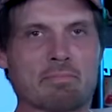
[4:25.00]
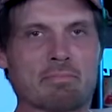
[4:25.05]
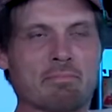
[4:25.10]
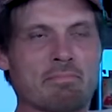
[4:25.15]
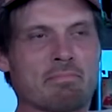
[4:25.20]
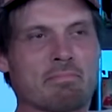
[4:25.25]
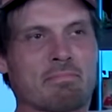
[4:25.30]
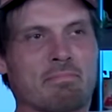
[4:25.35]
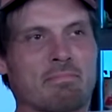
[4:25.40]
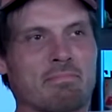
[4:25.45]

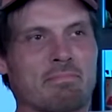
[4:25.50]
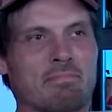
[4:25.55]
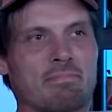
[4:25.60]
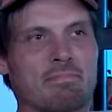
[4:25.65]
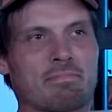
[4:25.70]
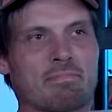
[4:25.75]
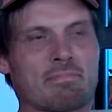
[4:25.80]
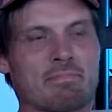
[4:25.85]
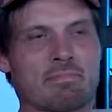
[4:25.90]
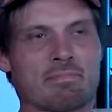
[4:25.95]

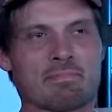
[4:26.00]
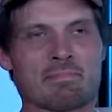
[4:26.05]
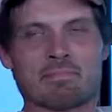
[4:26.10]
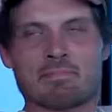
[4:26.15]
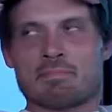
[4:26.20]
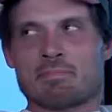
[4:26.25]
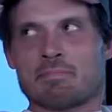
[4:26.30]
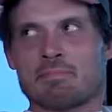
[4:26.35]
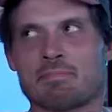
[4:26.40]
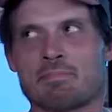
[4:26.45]

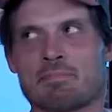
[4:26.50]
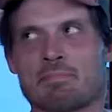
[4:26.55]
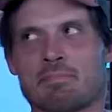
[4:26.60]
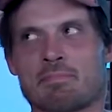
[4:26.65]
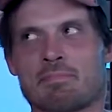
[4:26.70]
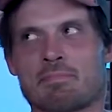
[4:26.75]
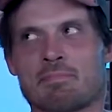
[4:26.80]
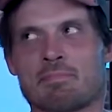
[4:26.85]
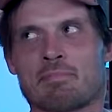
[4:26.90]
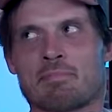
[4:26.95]

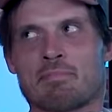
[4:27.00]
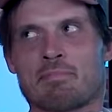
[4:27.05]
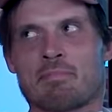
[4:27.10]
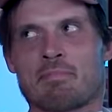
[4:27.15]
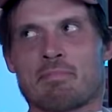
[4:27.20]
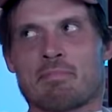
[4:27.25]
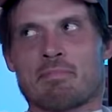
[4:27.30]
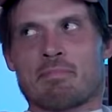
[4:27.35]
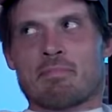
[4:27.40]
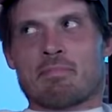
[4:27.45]

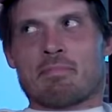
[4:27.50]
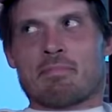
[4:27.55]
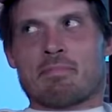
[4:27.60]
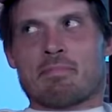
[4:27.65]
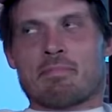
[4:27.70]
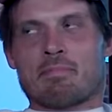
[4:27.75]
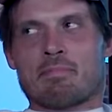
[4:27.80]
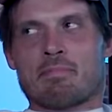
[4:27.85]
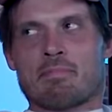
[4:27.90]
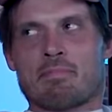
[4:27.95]

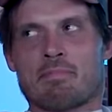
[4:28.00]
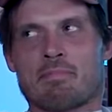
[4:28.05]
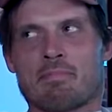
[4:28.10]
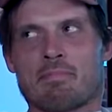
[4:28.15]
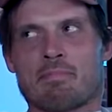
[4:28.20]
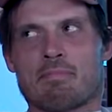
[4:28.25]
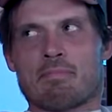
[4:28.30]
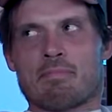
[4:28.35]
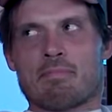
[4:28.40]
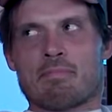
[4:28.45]

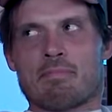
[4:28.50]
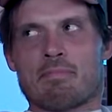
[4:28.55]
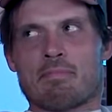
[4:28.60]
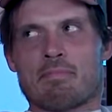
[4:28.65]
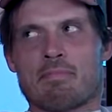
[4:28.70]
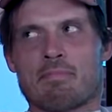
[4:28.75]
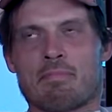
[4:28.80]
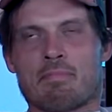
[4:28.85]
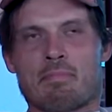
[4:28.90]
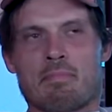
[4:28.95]

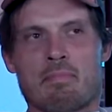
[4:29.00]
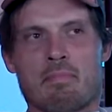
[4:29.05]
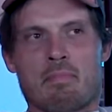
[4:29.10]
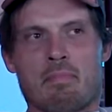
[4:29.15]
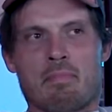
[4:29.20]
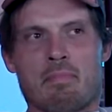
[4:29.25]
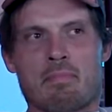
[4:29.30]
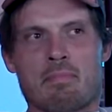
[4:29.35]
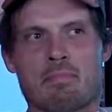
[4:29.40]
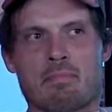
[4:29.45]

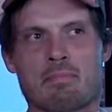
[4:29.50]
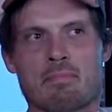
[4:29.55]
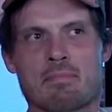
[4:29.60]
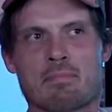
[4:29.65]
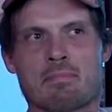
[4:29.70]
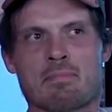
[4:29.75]
This person isn't speaking.